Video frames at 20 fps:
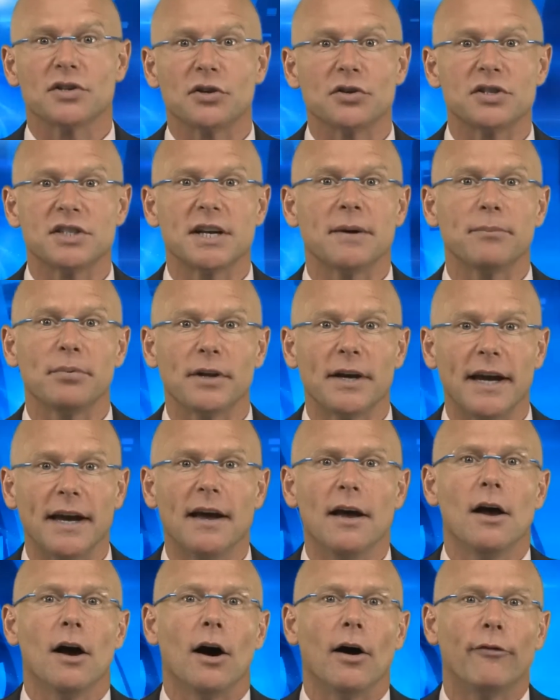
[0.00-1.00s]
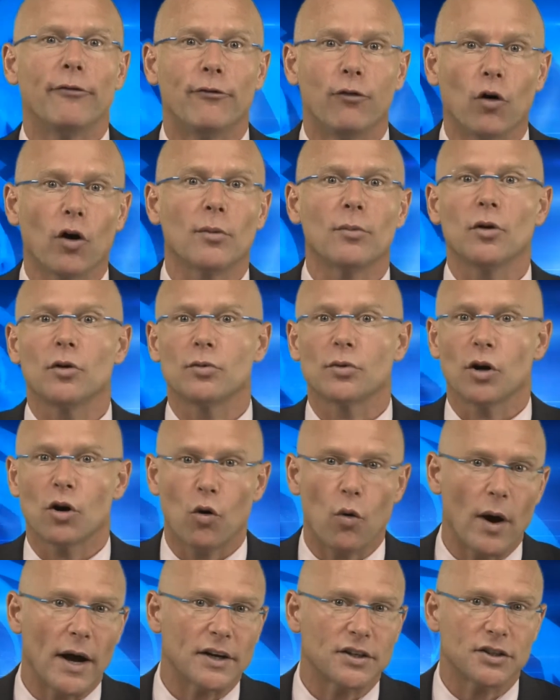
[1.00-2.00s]
are simply a formal
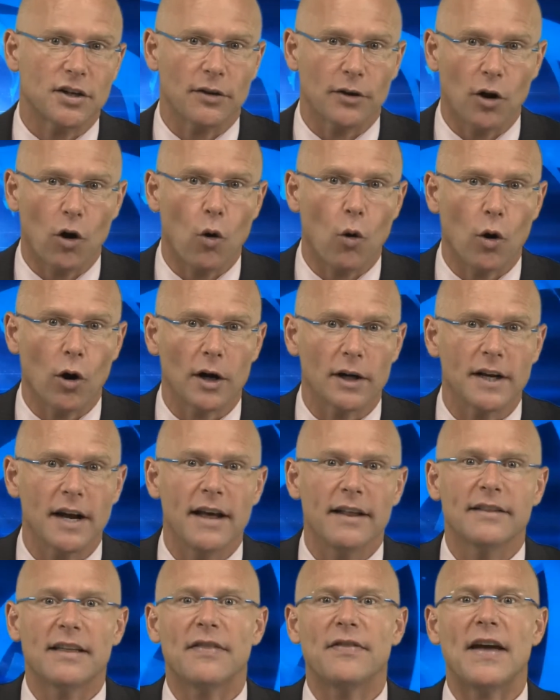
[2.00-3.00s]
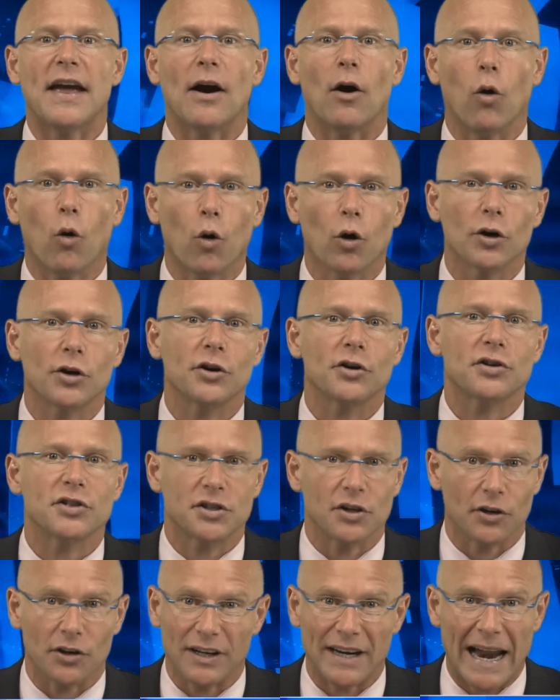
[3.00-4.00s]
request to the court that they order
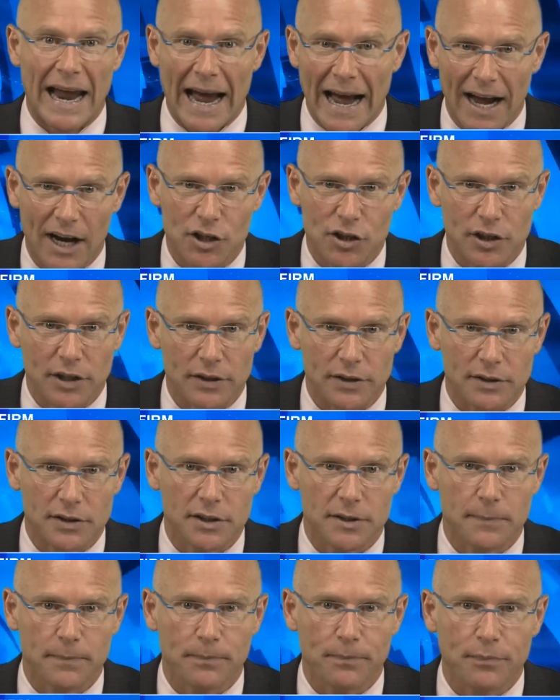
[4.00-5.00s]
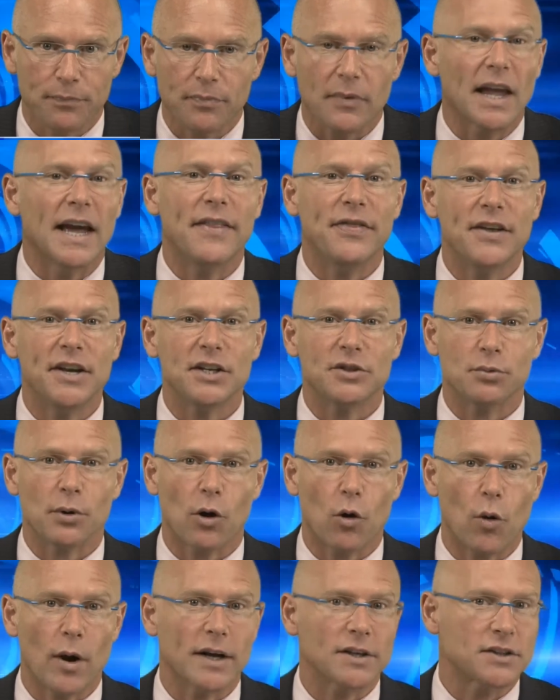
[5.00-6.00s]
certain actions. In these
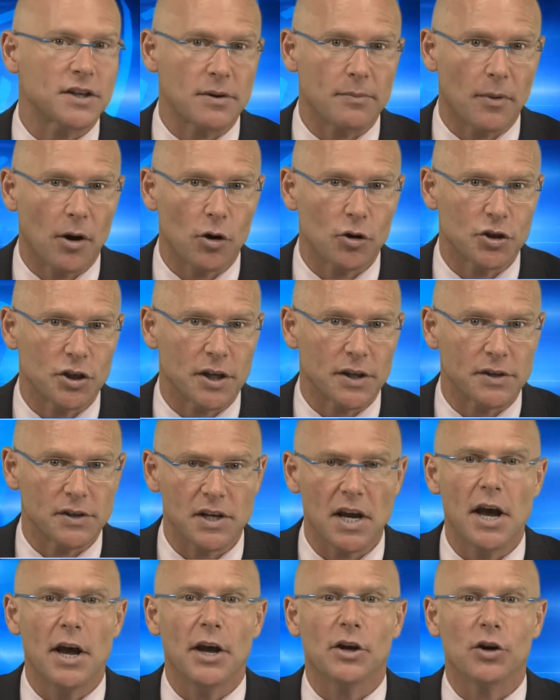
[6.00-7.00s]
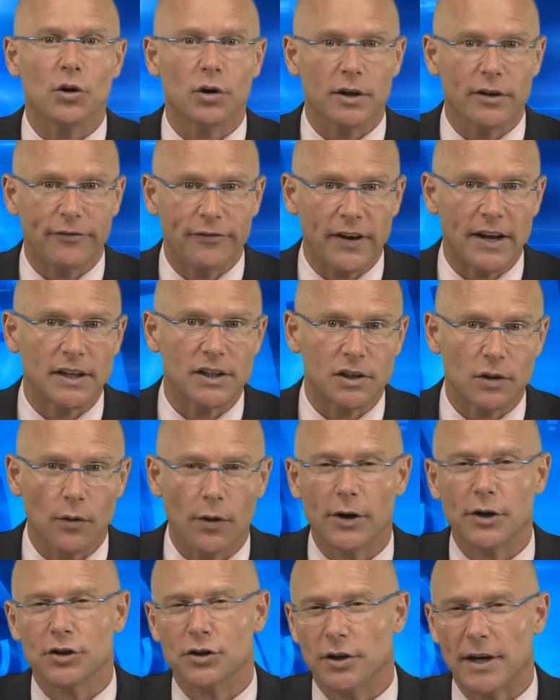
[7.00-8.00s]
requests and motions, your defense
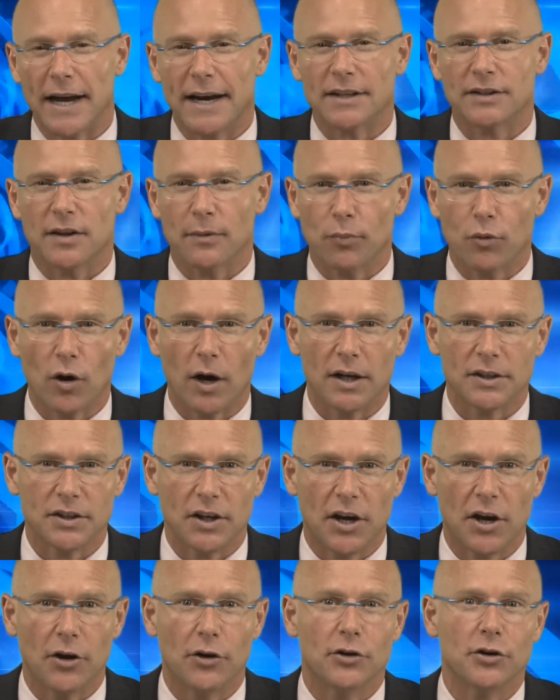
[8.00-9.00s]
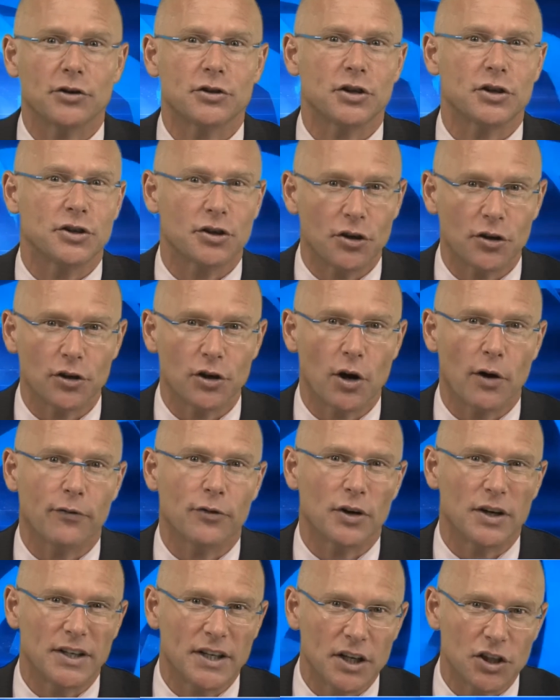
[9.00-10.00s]
lawyer should ask the prosecutor to turn
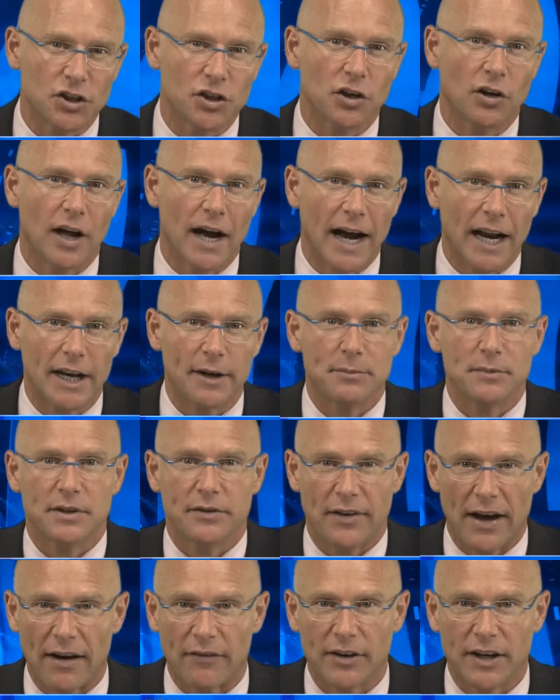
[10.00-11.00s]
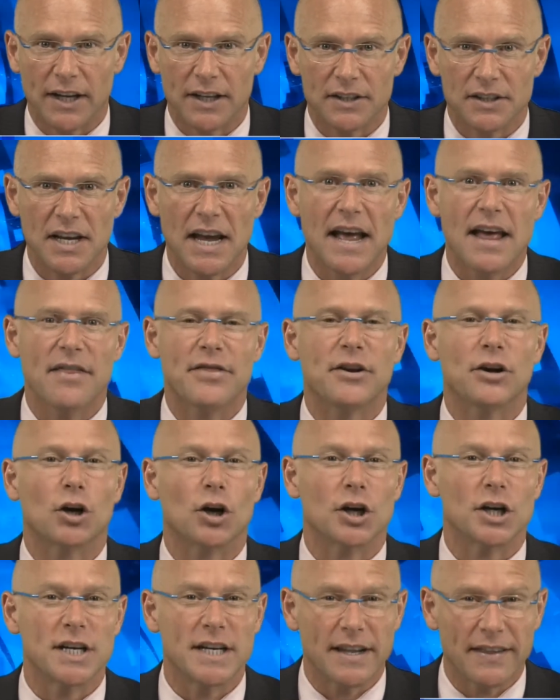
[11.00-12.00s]
over additional items of evidence
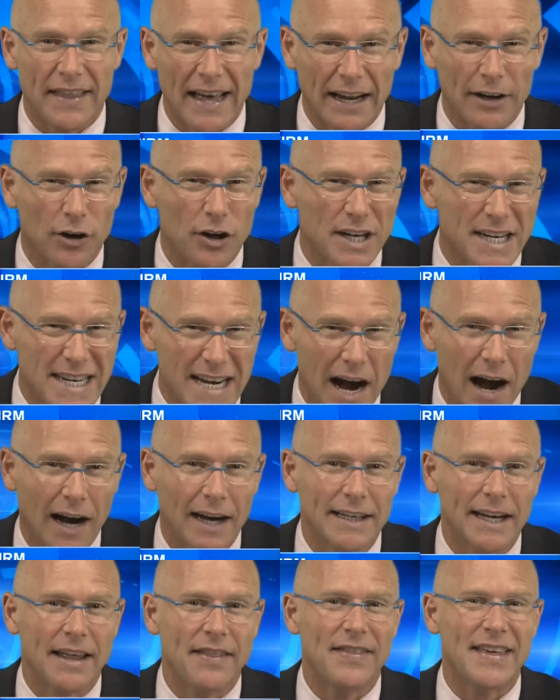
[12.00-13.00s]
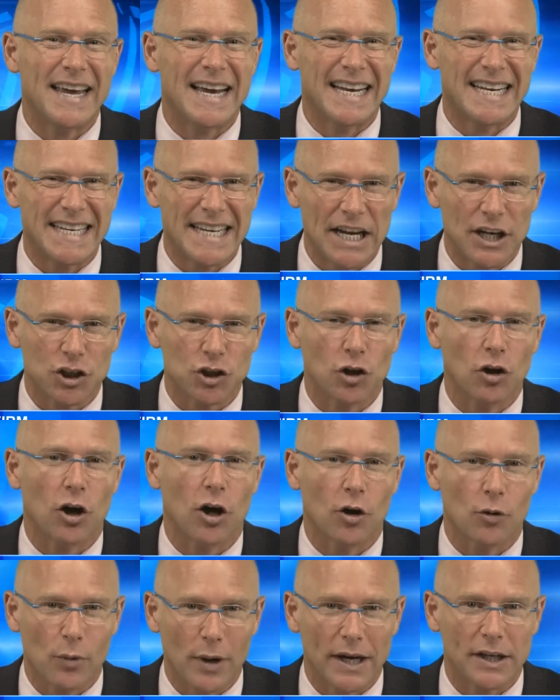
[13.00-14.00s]
that are not in the initial
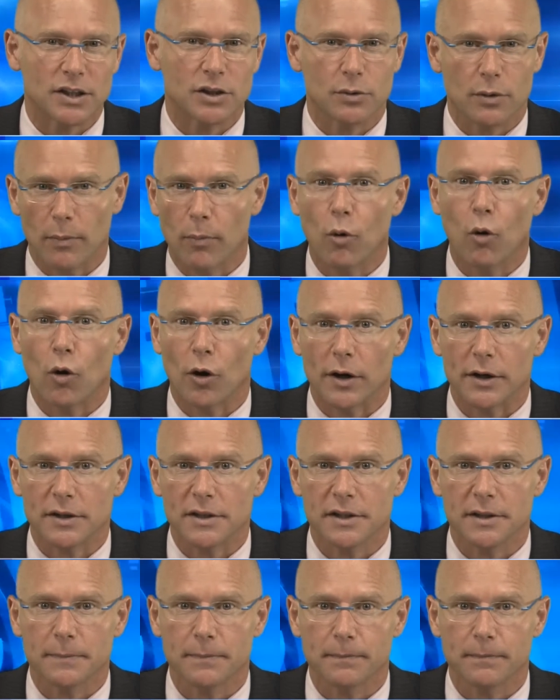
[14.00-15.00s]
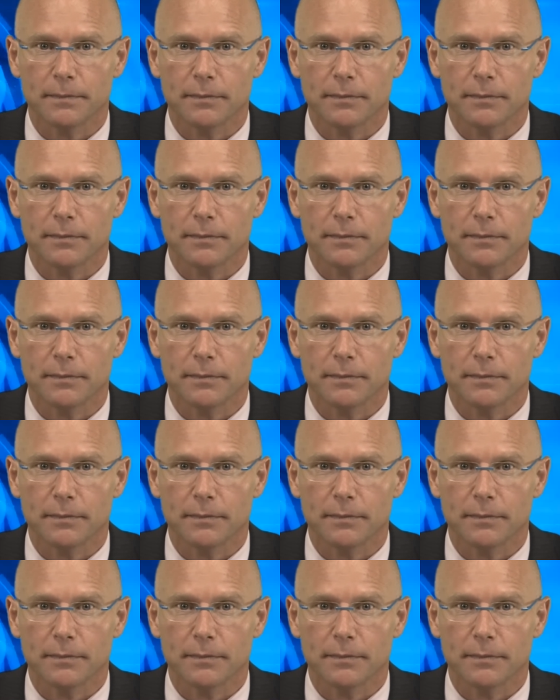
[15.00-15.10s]
arrest reports.